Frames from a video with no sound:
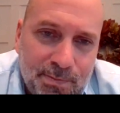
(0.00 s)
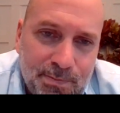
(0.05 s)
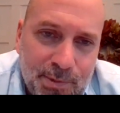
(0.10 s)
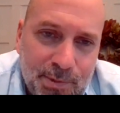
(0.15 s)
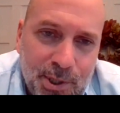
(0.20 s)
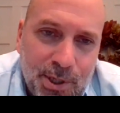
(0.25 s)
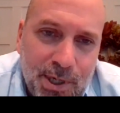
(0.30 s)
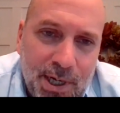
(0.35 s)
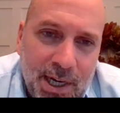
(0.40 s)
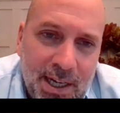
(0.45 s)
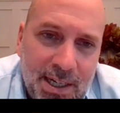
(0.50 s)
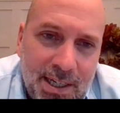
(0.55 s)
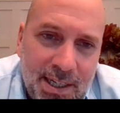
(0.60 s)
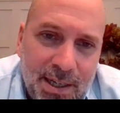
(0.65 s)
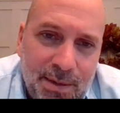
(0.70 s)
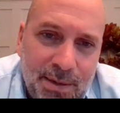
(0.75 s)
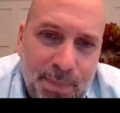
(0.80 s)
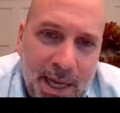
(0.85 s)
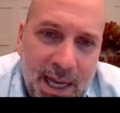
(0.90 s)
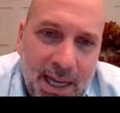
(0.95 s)
Good
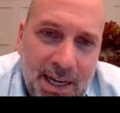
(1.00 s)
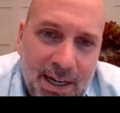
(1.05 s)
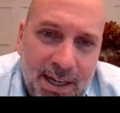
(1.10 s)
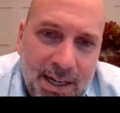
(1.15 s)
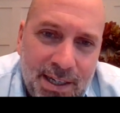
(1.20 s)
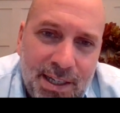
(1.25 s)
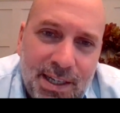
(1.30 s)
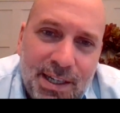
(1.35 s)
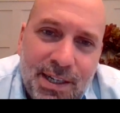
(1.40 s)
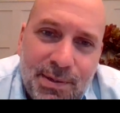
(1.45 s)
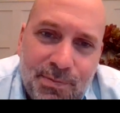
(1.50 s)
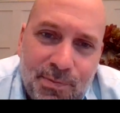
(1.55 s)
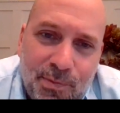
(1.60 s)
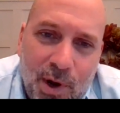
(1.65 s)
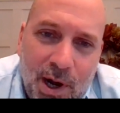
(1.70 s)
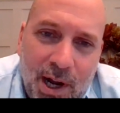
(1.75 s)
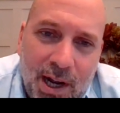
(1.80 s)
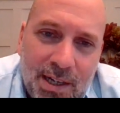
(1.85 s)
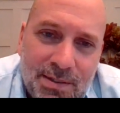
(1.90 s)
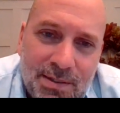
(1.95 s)
idea, bad idea, and
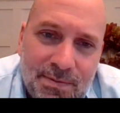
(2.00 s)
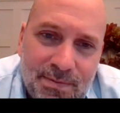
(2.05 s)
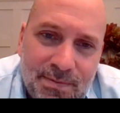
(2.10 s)
why?